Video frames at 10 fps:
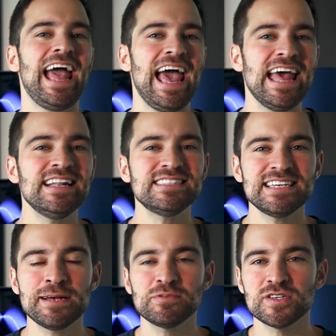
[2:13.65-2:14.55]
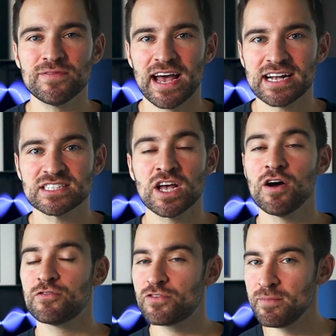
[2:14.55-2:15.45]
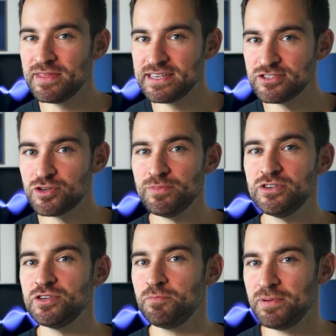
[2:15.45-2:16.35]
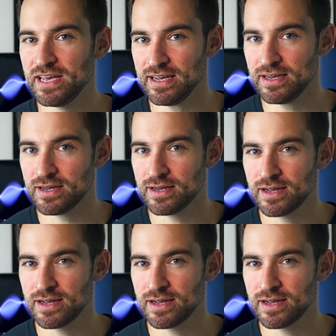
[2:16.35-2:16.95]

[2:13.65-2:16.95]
n samples of x from the distribution p,